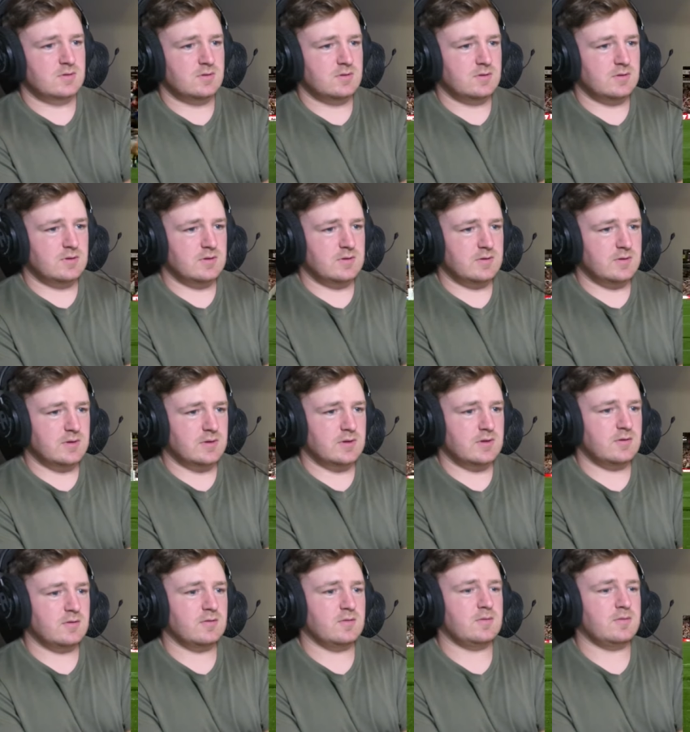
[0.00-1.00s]
There you
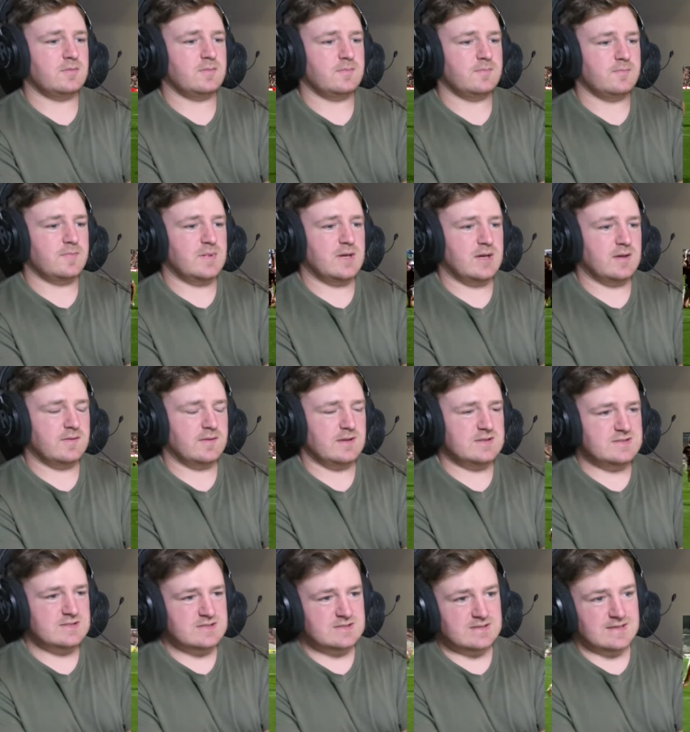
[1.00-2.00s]
go. Manly.
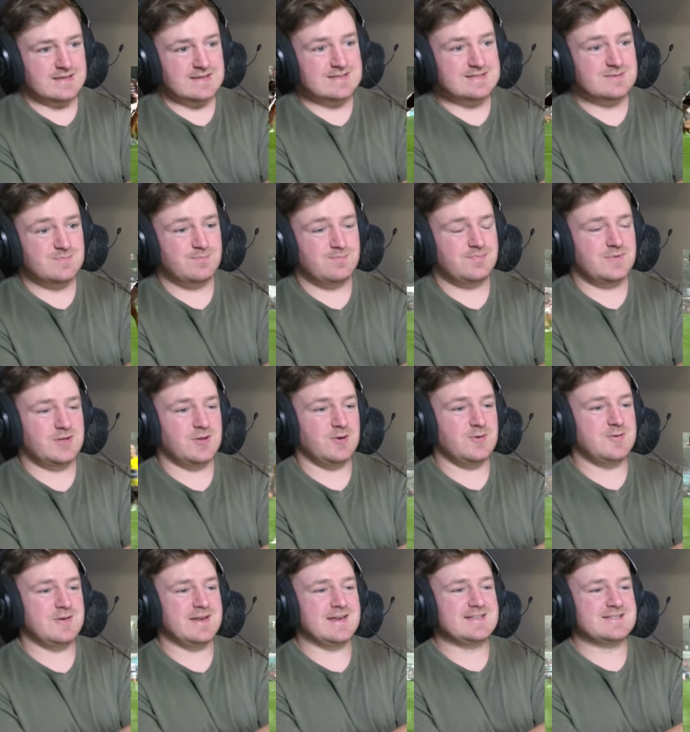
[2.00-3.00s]
GJ, it is,
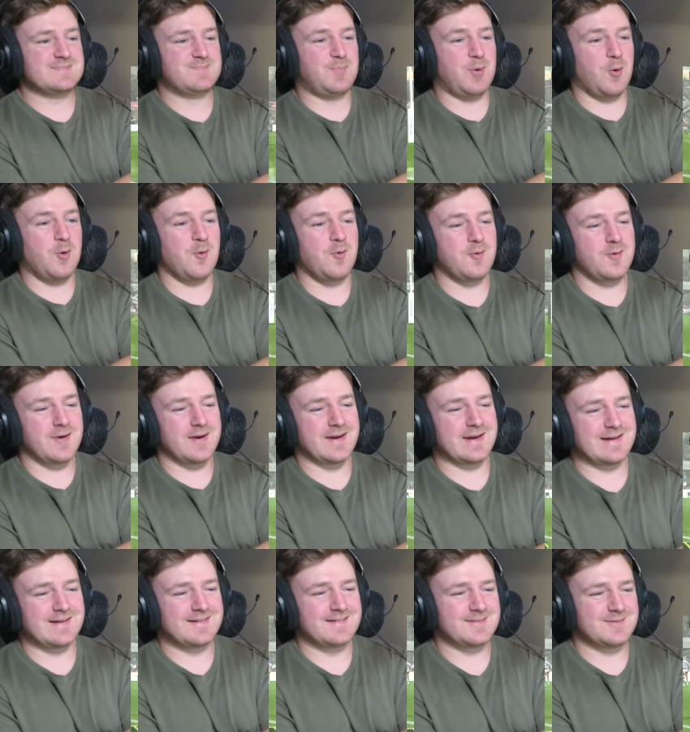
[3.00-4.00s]
dude, it is
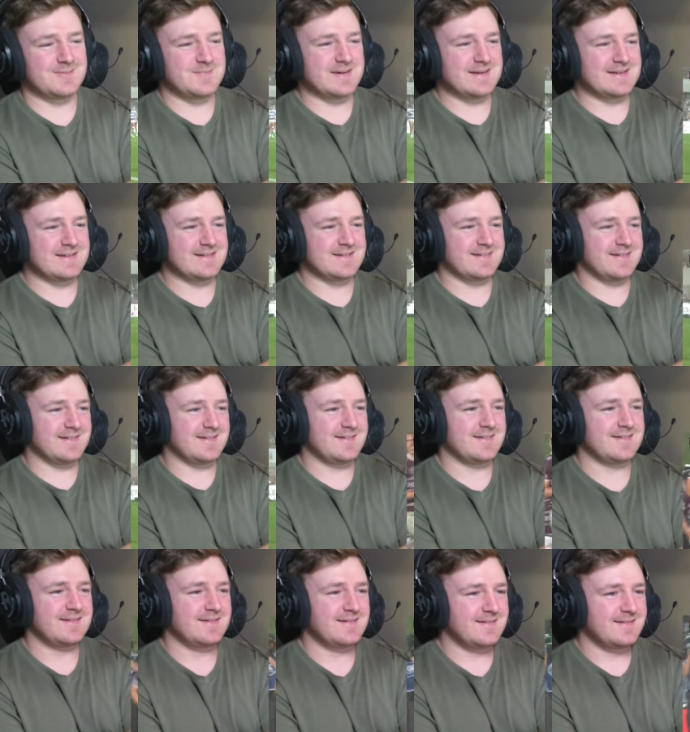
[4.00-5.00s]
pouring. Oh my god.
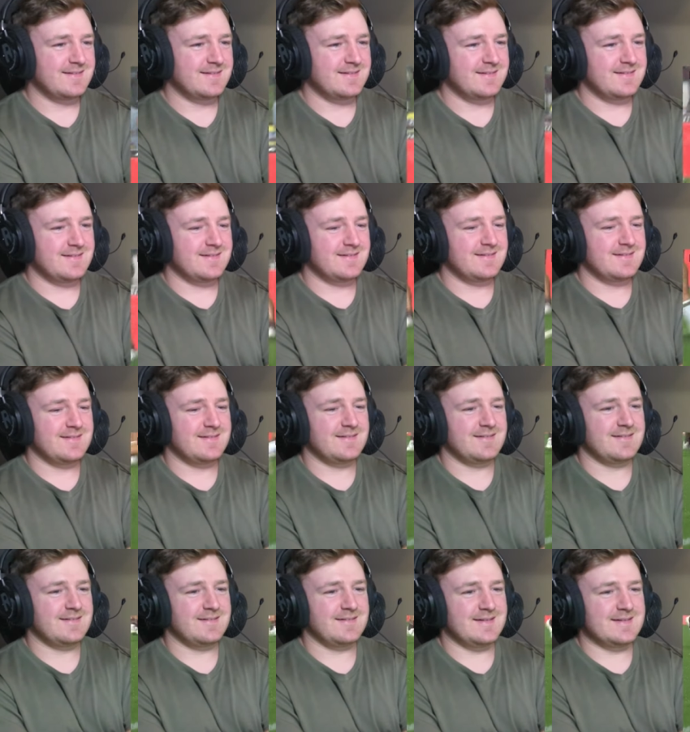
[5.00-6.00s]

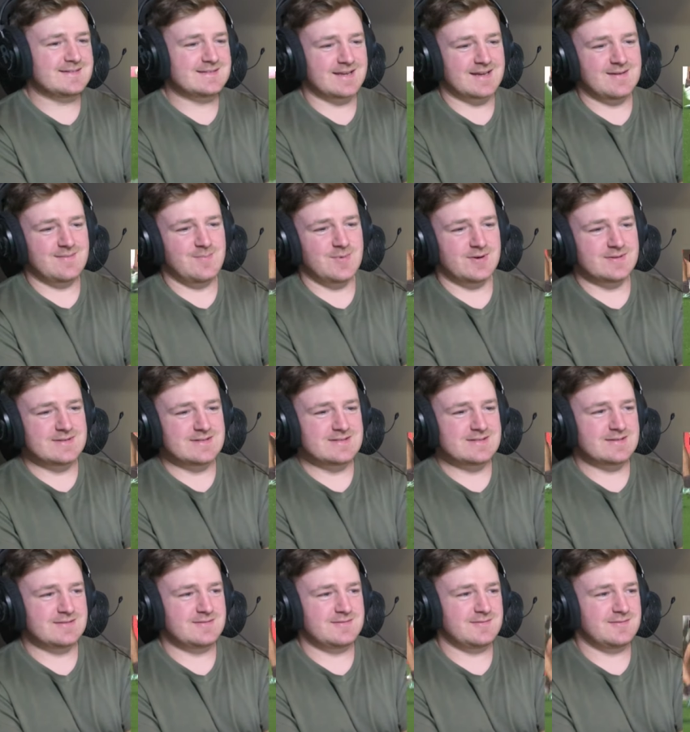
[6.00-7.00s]
It's like a
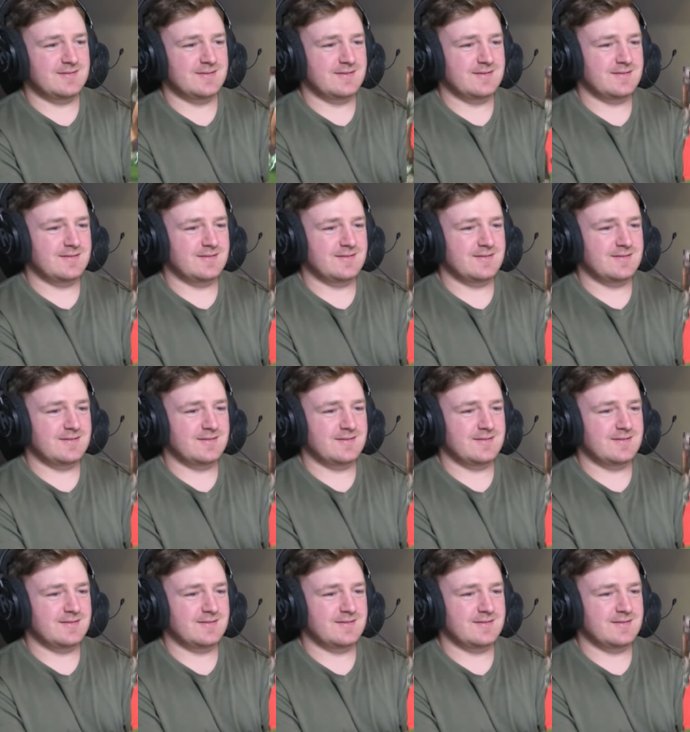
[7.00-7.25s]
monsoon.